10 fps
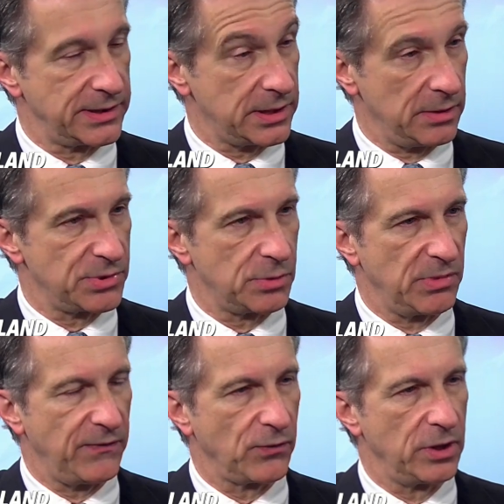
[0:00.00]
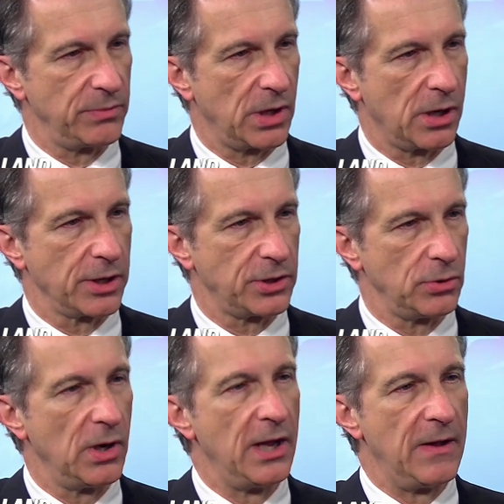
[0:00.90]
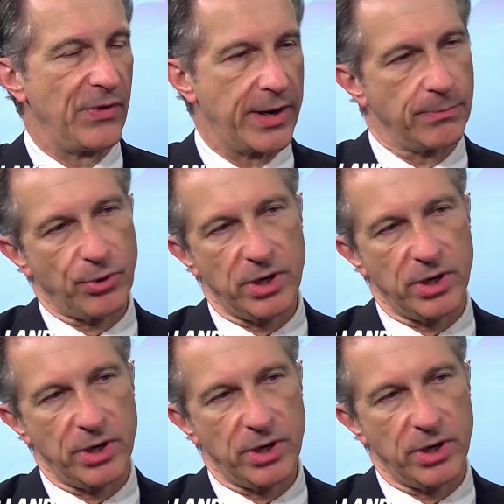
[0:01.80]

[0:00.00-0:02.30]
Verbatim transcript: it seems to me, for him to argue that a